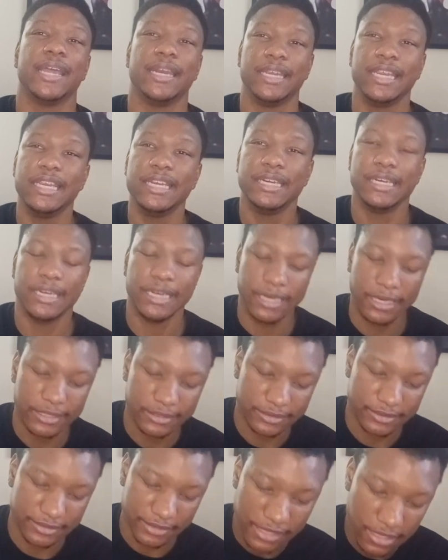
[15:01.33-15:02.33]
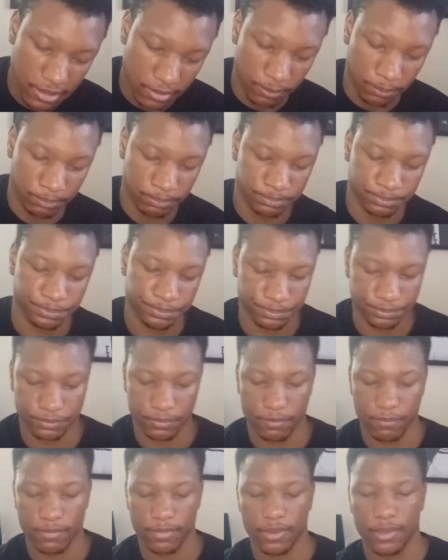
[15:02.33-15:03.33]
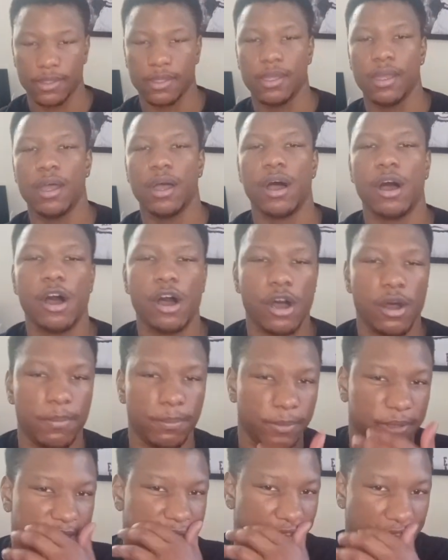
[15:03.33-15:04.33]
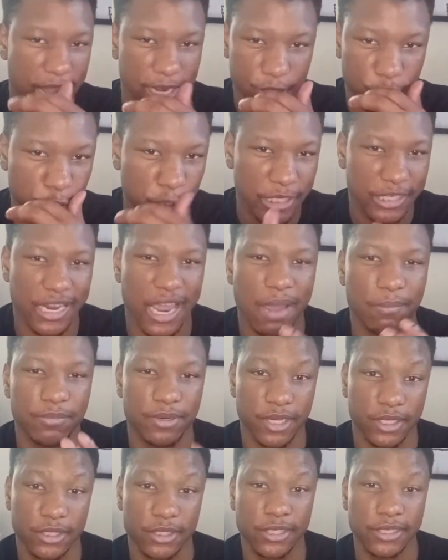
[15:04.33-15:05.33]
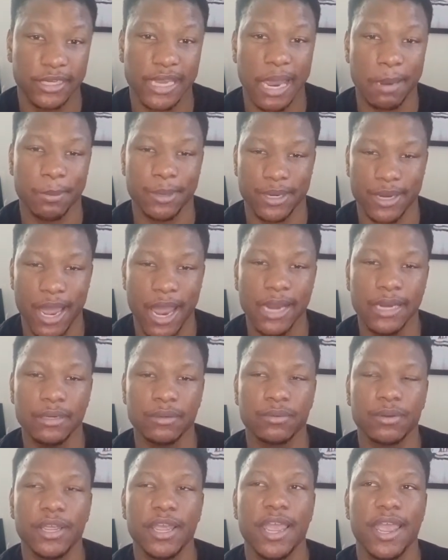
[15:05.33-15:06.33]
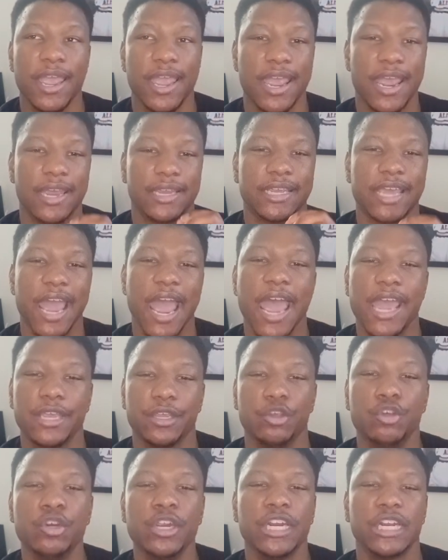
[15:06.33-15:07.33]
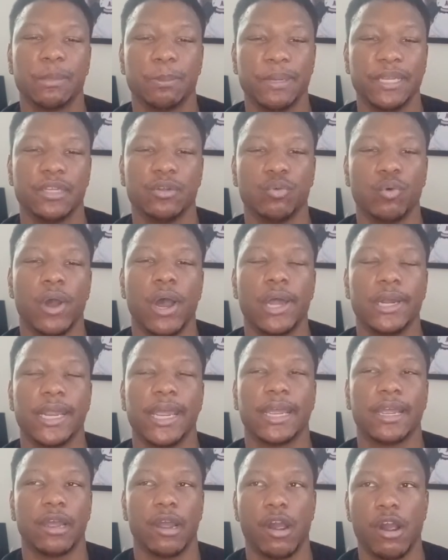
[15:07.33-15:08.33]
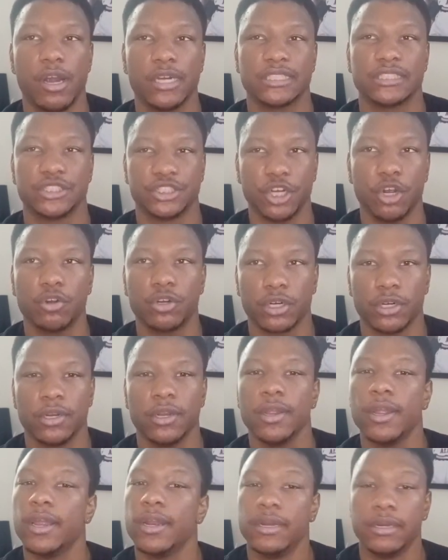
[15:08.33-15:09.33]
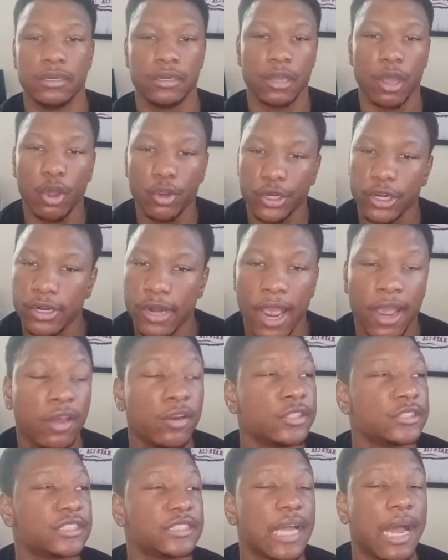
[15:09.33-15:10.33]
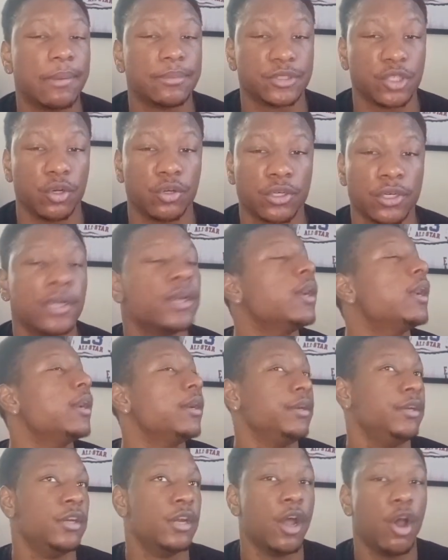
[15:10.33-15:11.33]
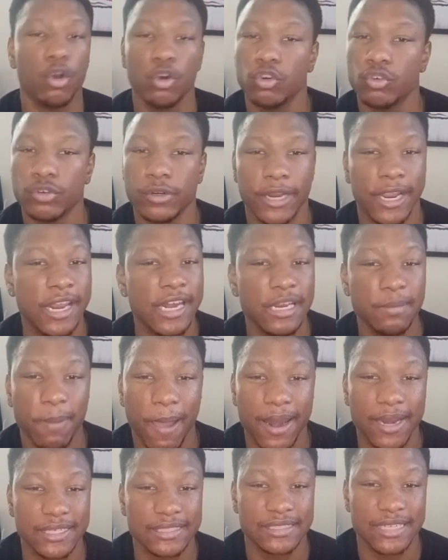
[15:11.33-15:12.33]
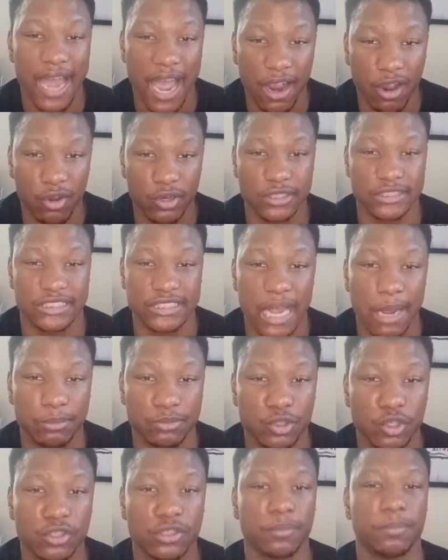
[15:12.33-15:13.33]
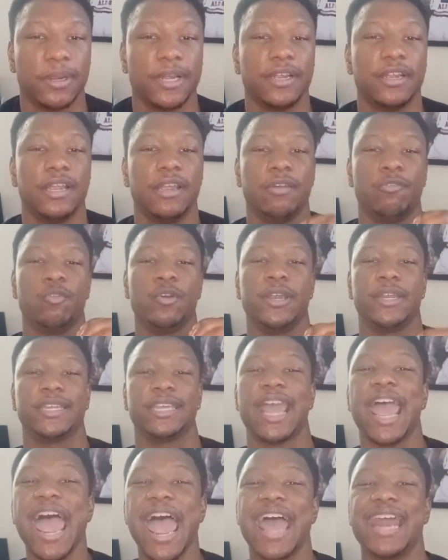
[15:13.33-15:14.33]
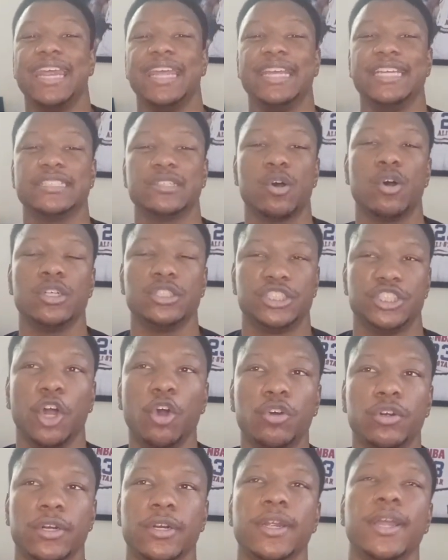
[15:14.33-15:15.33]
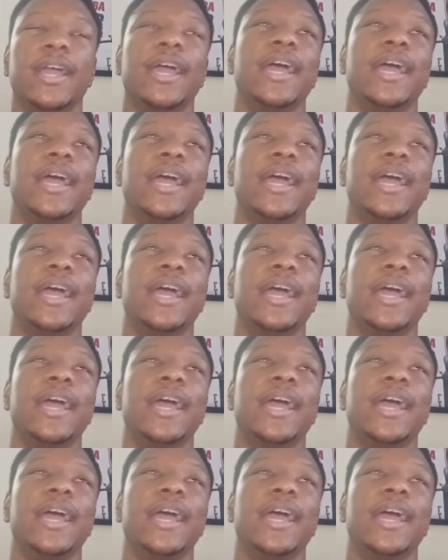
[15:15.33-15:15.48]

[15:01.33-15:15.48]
he needs them. Cat, you need to have another good game tonight. And Cat, you need to be the one that guards Joker. No, you're not going to stop Joker. No, anybody's not going to stop Joker. But when Cat is on Joker,